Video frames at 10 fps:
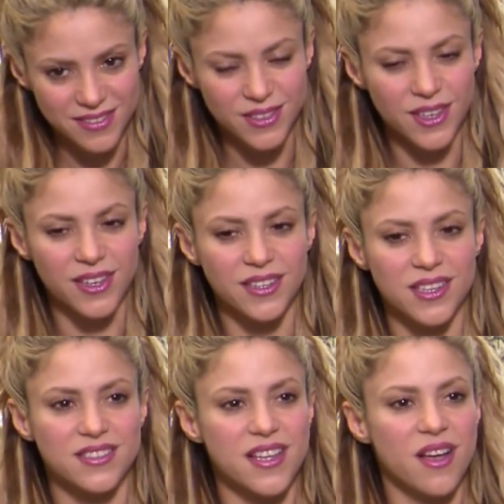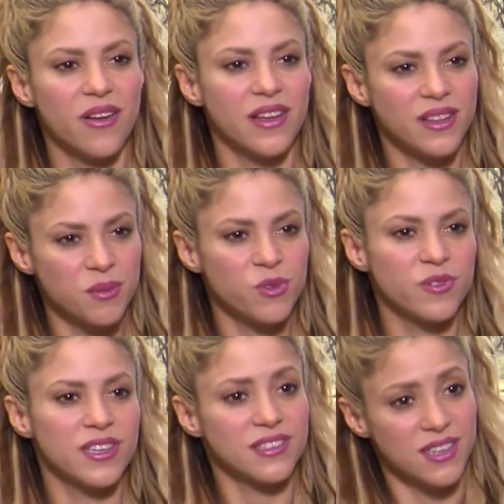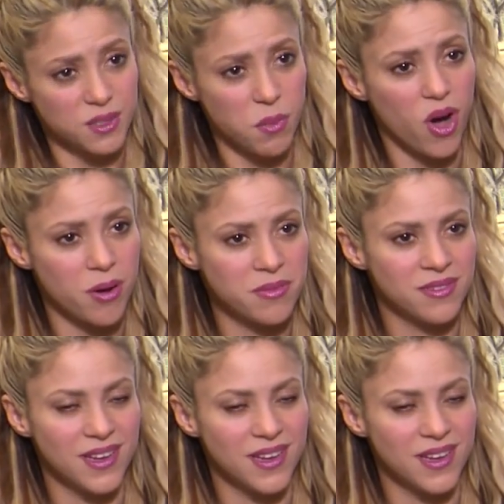the gazelle in the movie is his mom